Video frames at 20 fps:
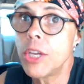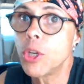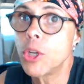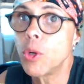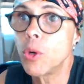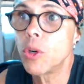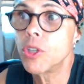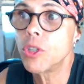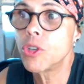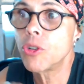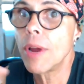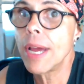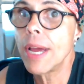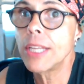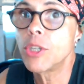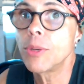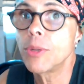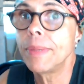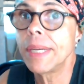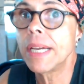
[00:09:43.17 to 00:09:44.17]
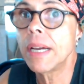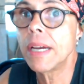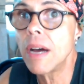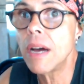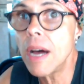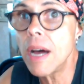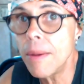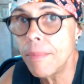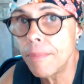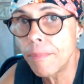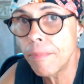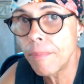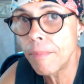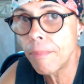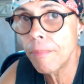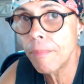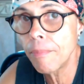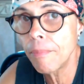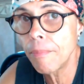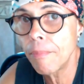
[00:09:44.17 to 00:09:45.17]
you're trying to become.
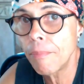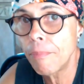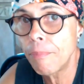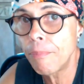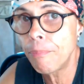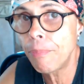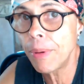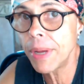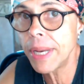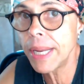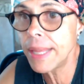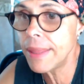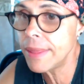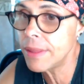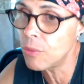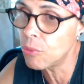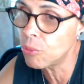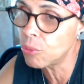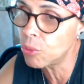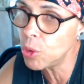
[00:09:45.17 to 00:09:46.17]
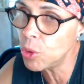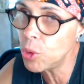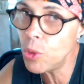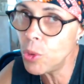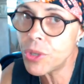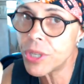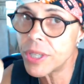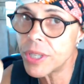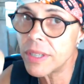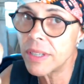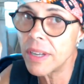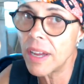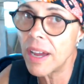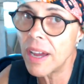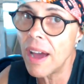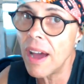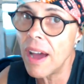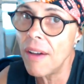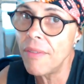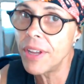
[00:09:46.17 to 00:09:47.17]
But in the root
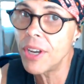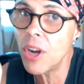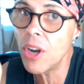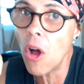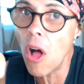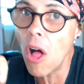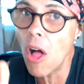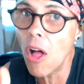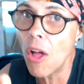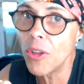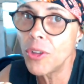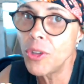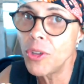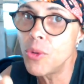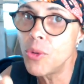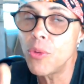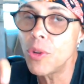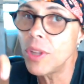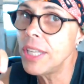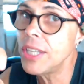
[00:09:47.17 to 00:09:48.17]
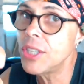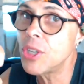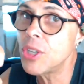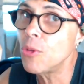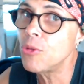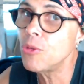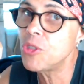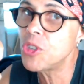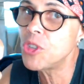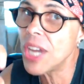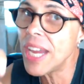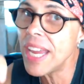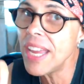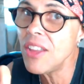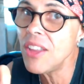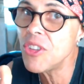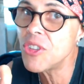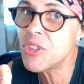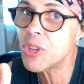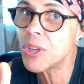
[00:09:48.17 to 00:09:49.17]
of it all, you really don't
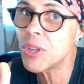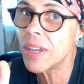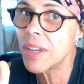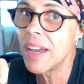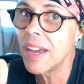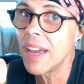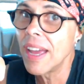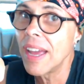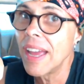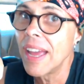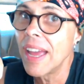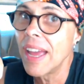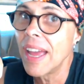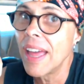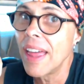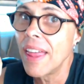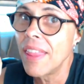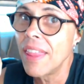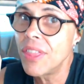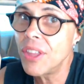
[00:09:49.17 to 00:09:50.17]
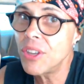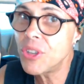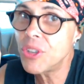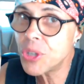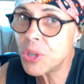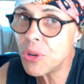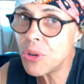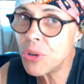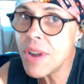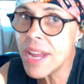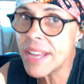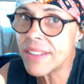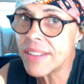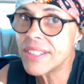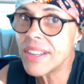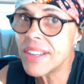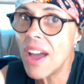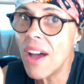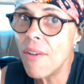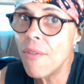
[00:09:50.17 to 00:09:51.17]
change the
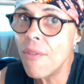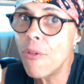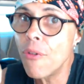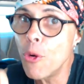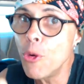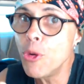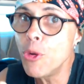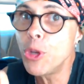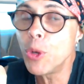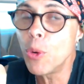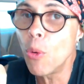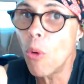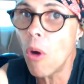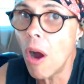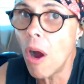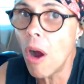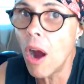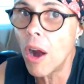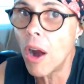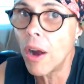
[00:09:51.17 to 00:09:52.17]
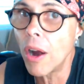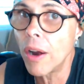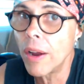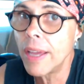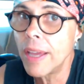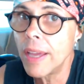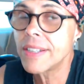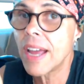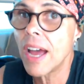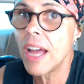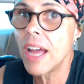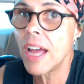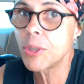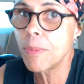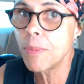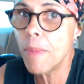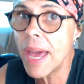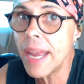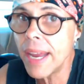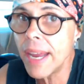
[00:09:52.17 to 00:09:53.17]
trueness of who you are. It's
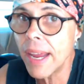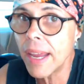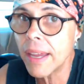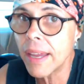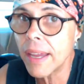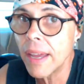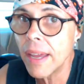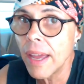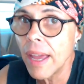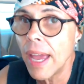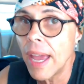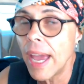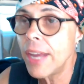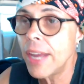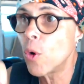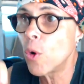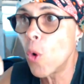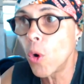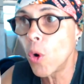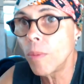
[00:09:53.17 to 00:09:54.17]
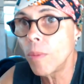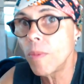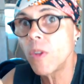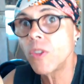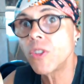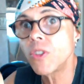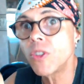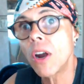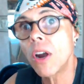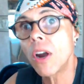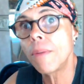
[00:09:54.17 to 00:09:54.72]
cosmetic, and hormones are